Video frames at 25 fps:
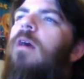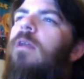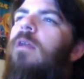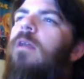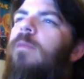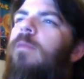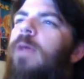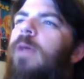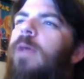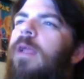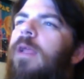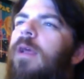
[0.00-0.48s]

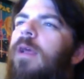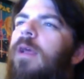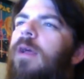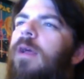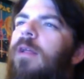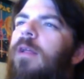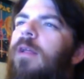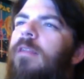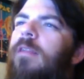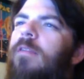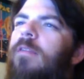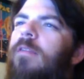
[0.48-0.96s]
like
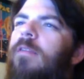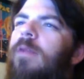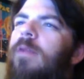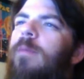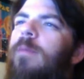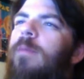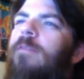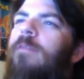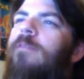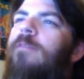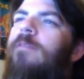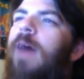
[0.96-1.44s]
let's do number
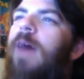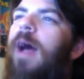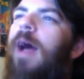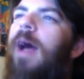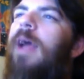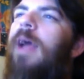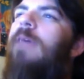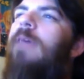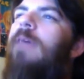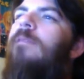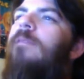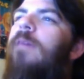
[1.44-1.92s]

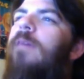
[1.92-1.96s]
5.